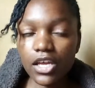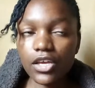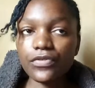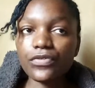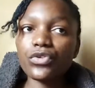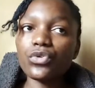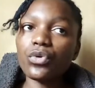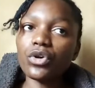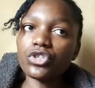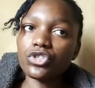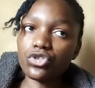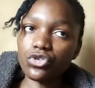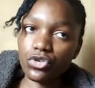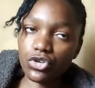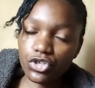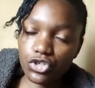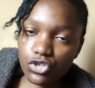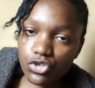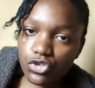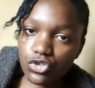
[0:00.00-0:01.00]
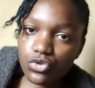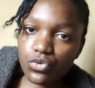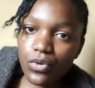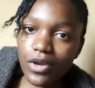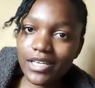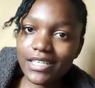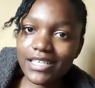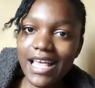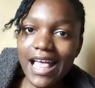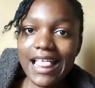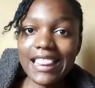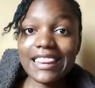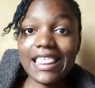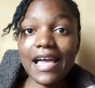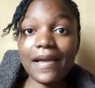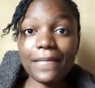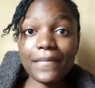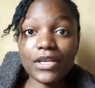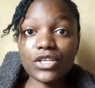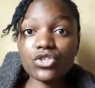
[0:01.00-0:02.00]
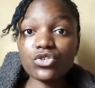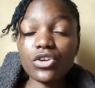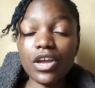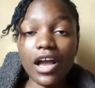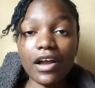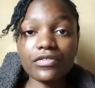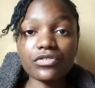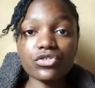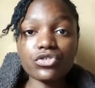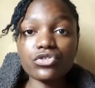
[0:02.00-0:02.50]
If you want to reduce weight, that means you have